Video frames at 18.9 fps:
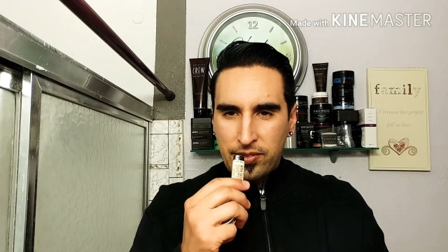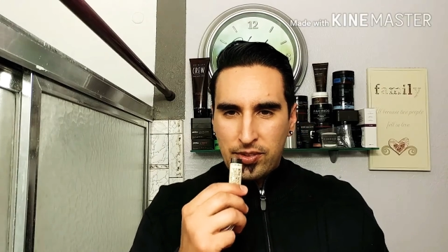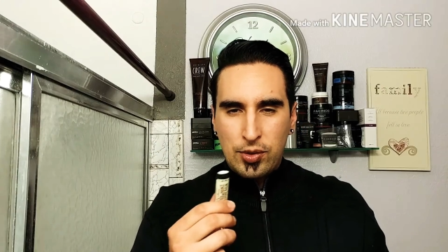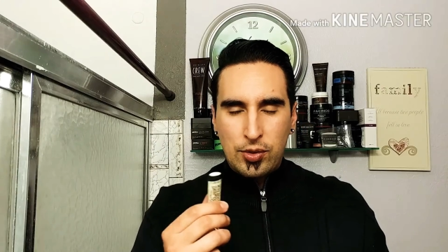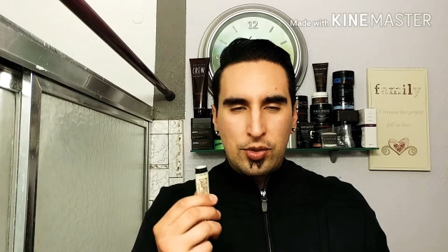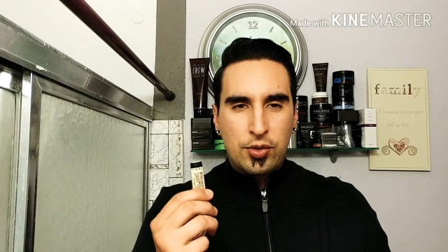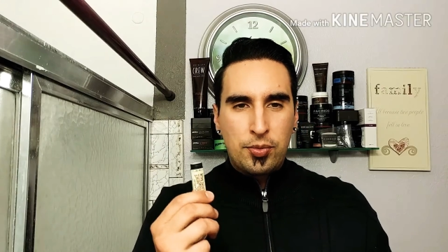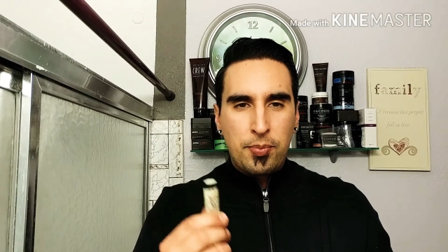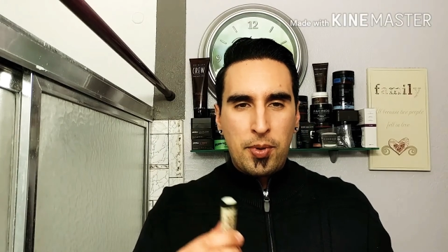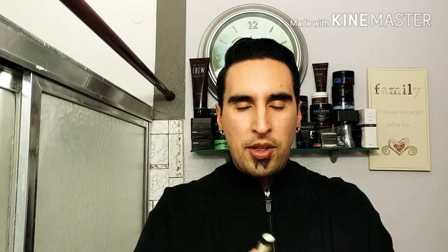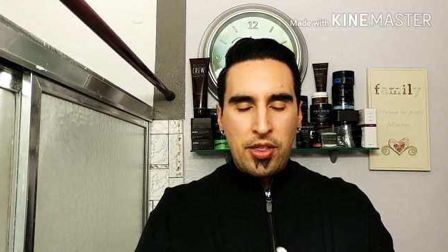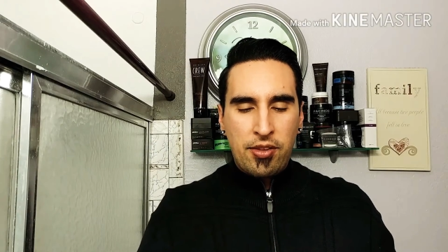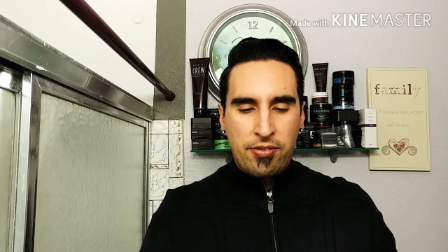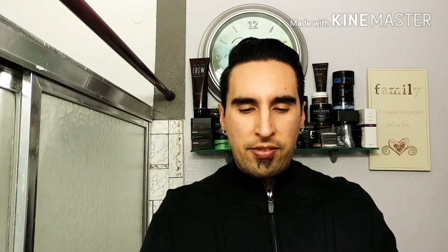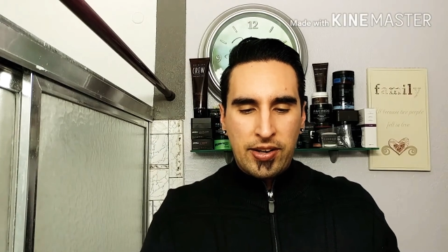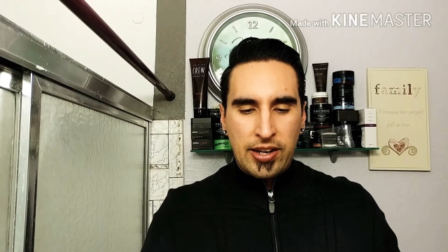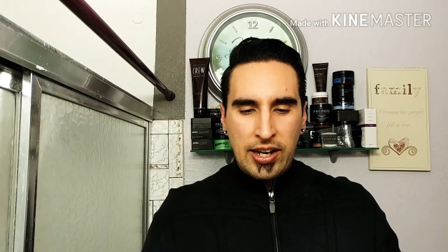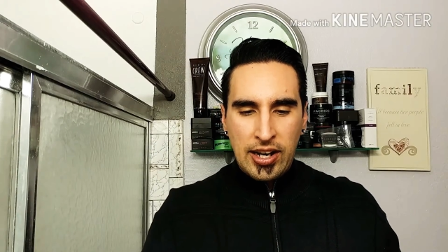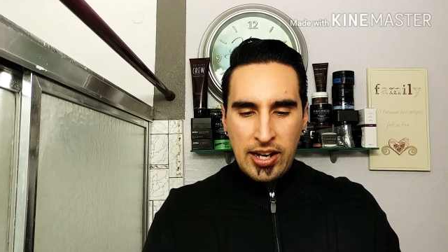you smell
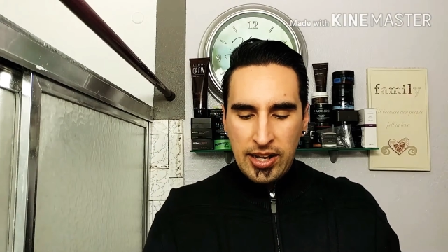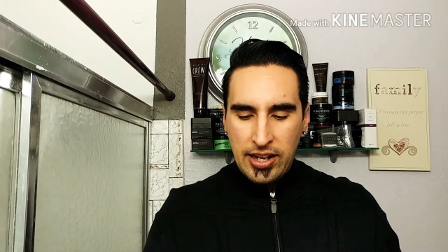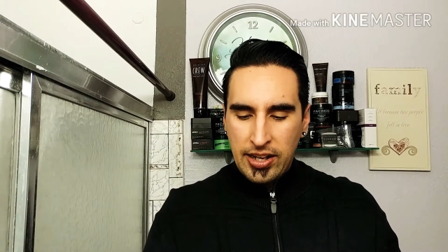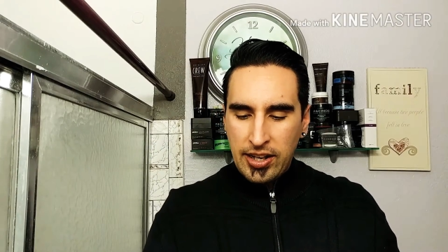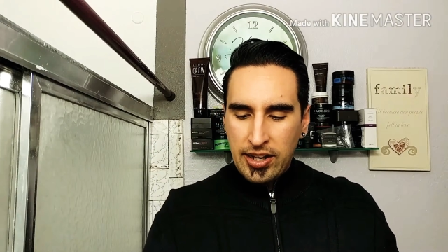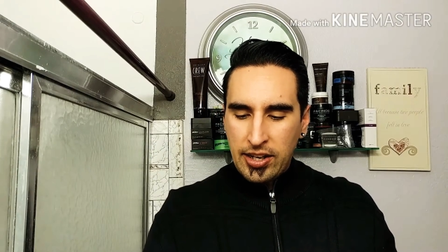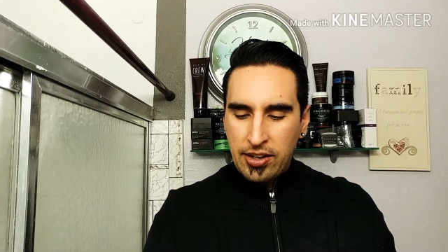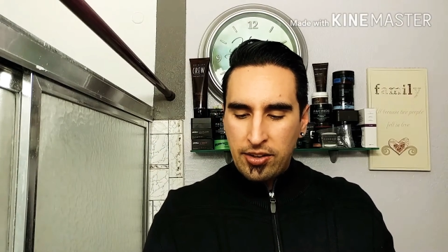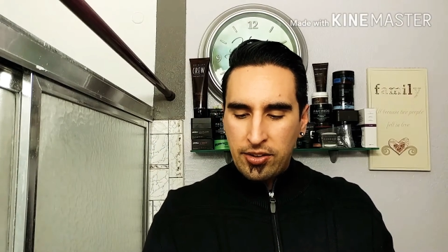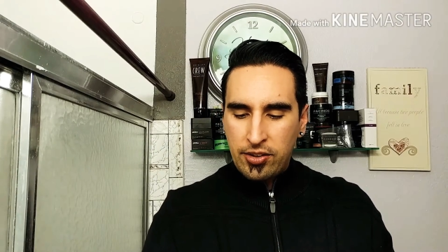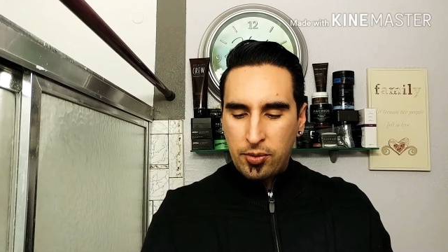the vanilla in here.